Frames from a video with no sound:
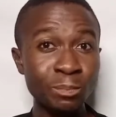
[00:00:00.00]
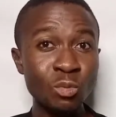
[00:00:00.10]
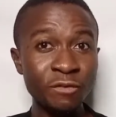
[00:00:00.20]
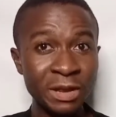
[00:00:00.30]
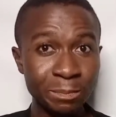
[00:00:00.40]

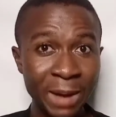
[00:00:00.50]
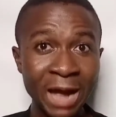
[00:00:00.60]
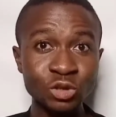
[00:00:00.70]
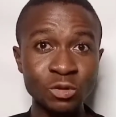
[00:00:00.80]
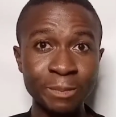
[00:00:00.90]
moving
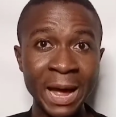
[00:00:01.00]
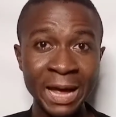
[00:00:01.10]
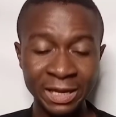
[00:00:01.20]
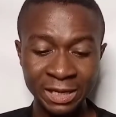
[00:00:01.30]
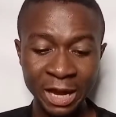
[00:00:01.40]
back to
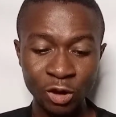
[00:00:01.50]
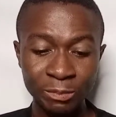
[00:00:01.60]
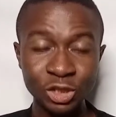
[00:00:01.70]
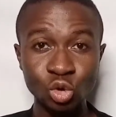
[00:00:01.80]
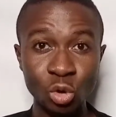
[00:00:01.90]
Pa
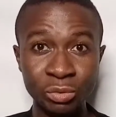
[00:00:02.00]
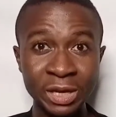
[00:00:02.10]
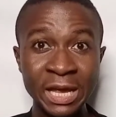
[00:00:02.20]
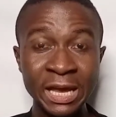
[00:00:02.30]
Akindayomi's story,